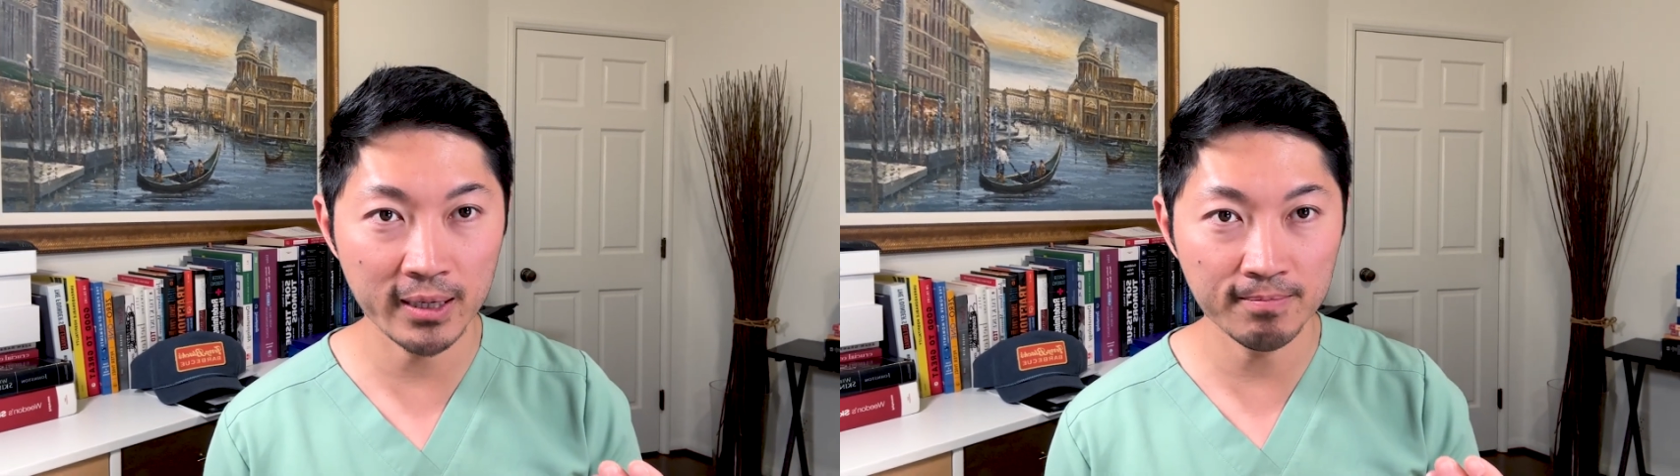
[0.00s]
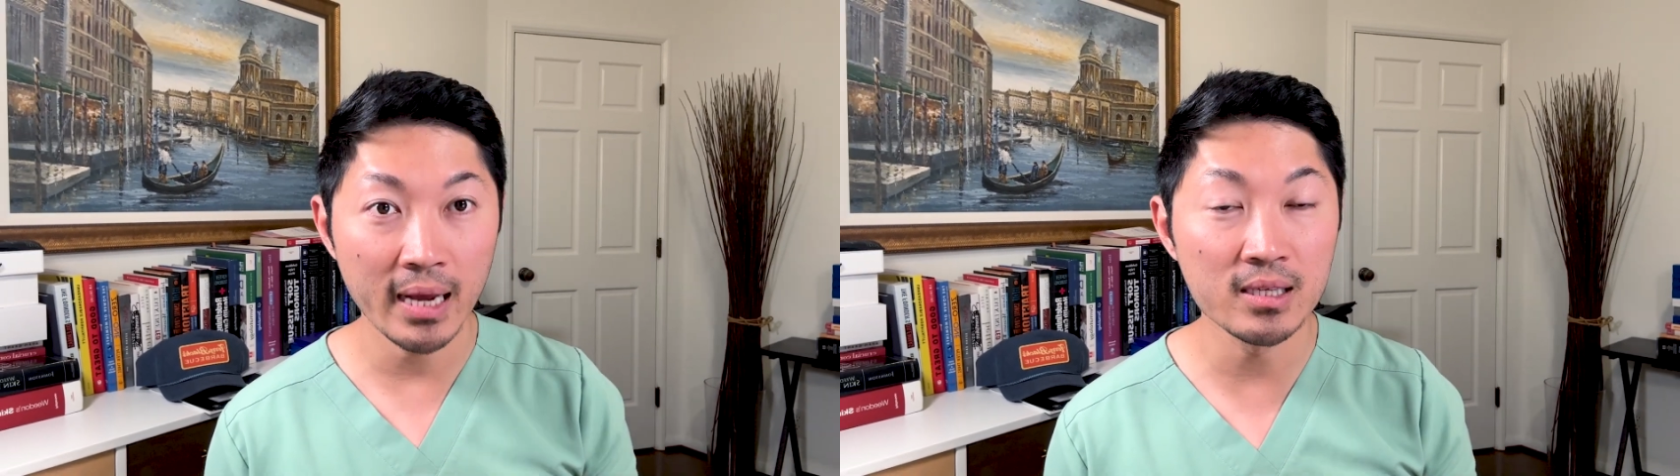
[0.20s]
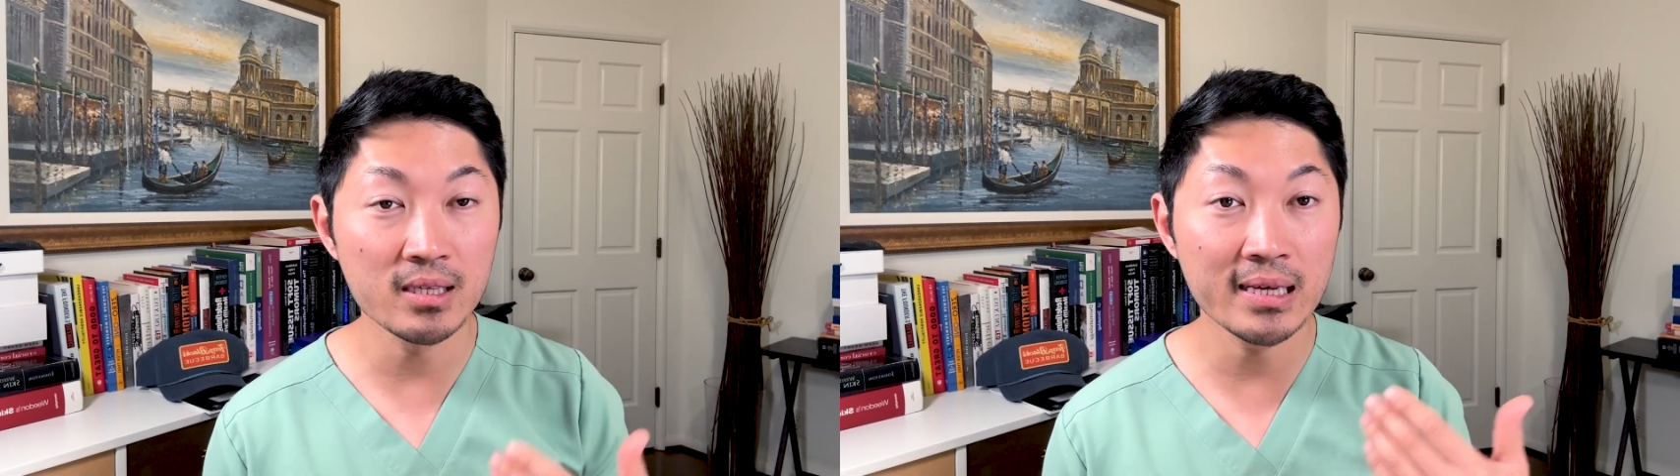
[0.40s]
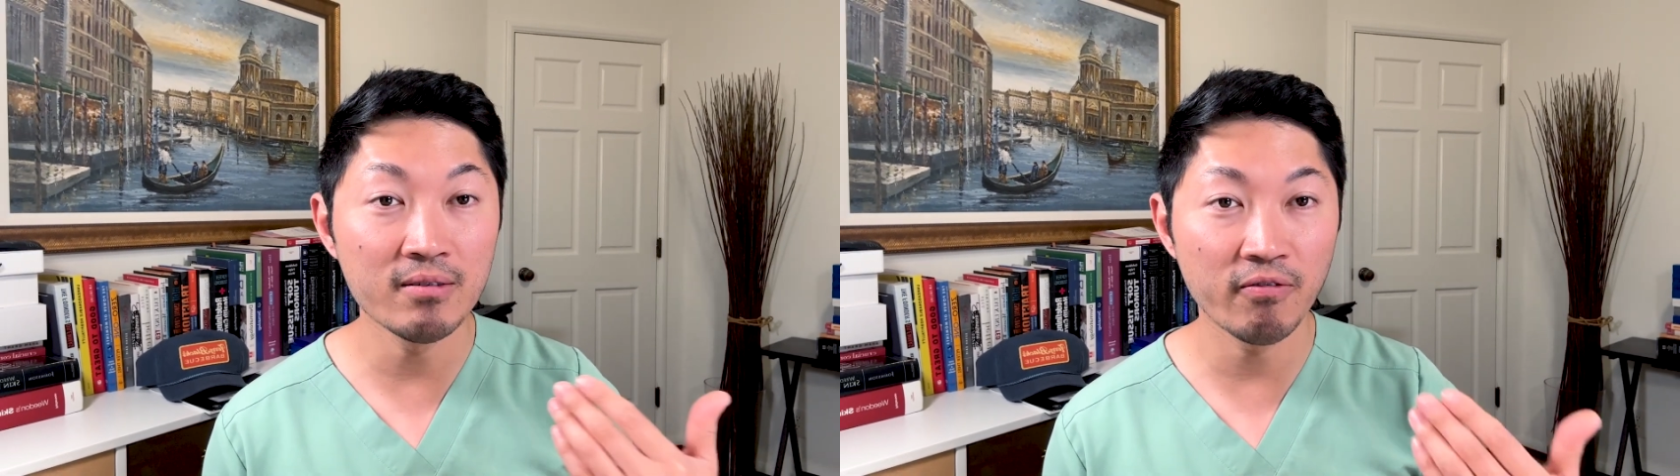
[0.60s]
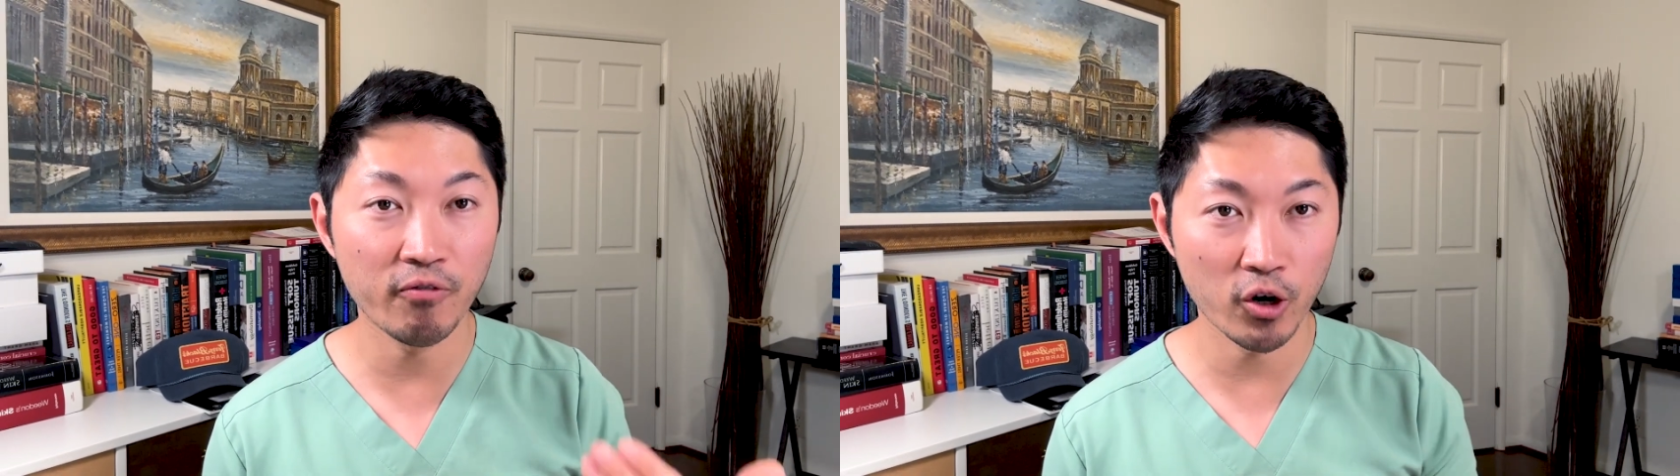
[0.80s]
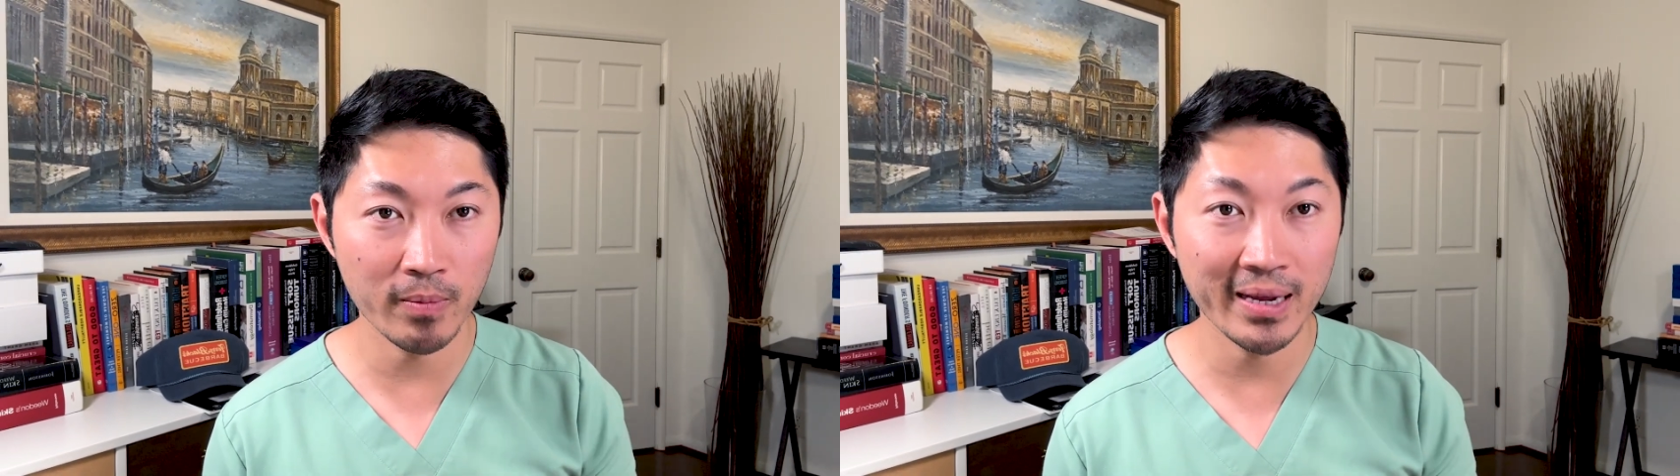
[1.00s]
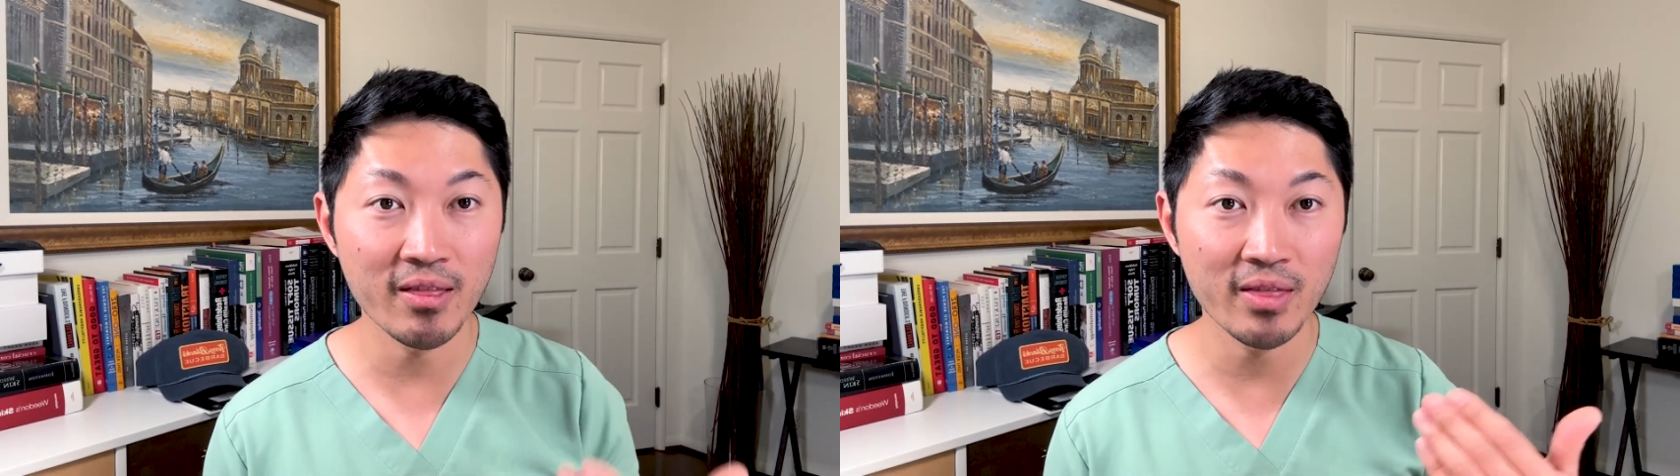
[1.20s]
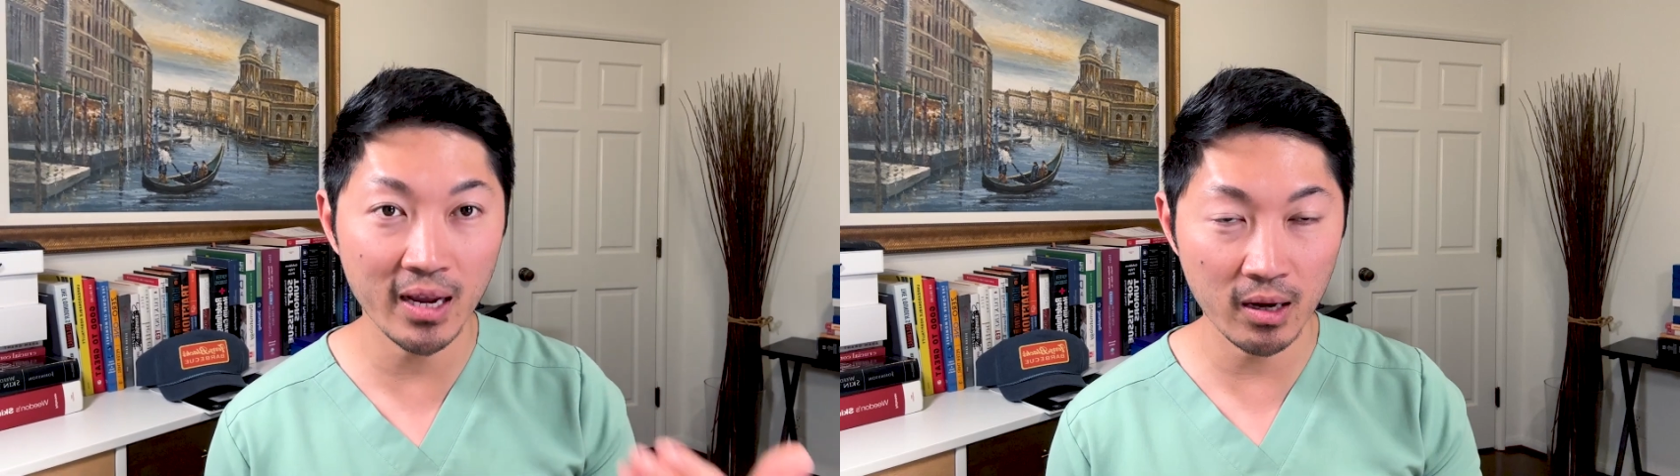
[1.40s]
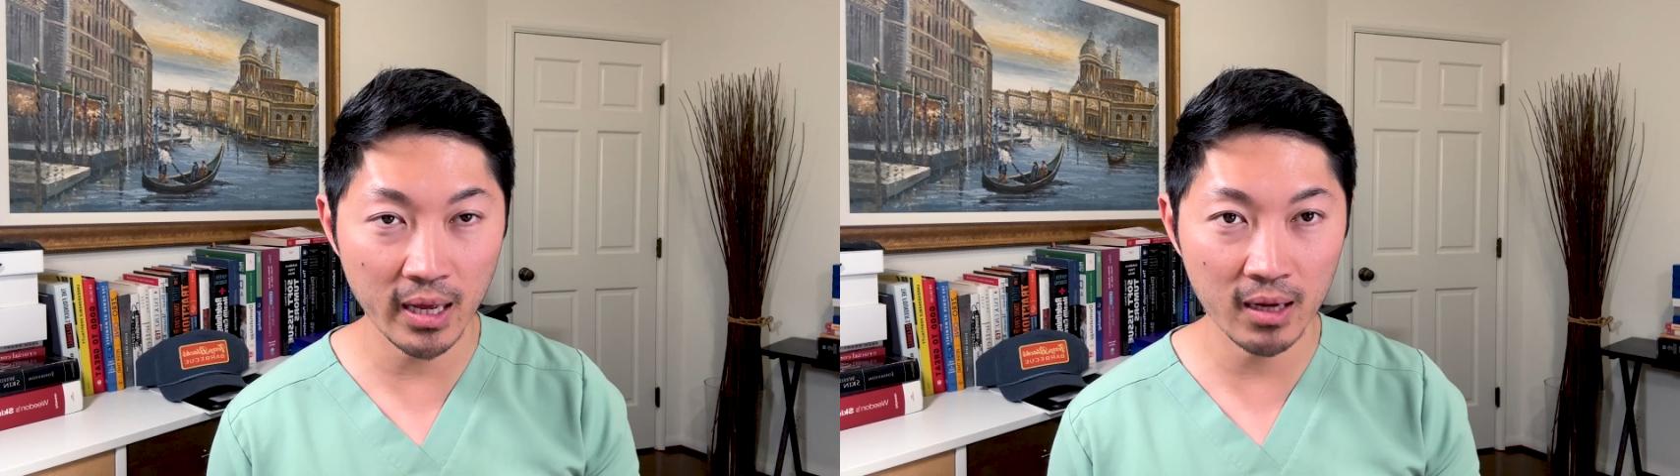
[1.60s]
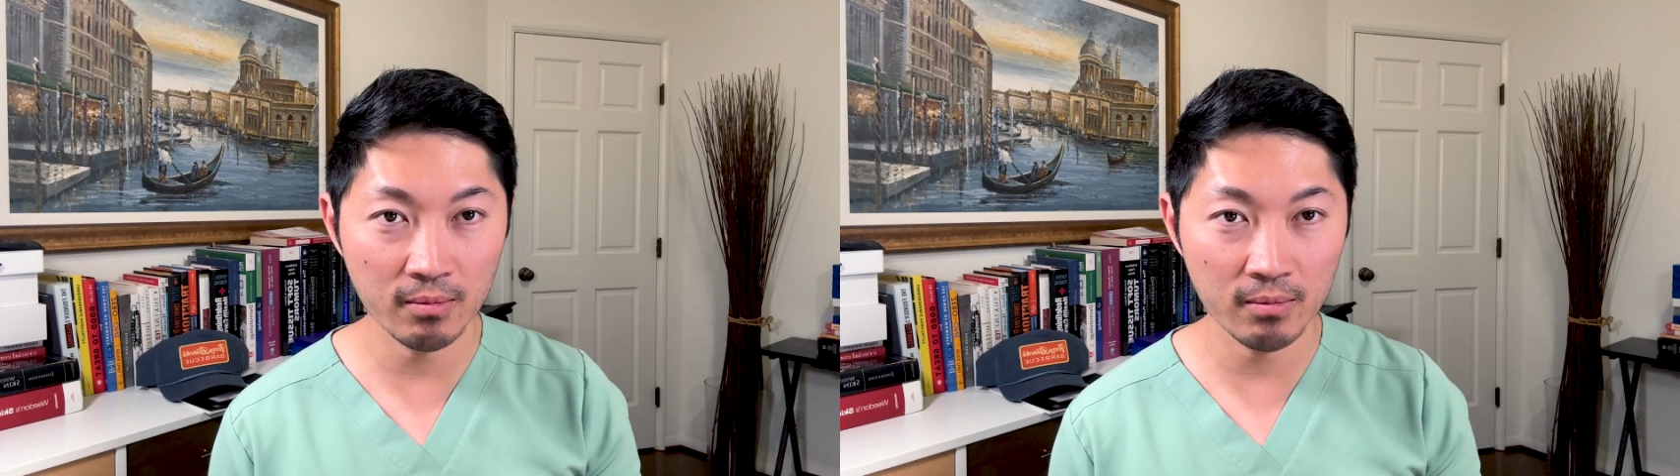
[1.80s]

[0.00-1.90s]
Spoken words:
and skin firming and thickening,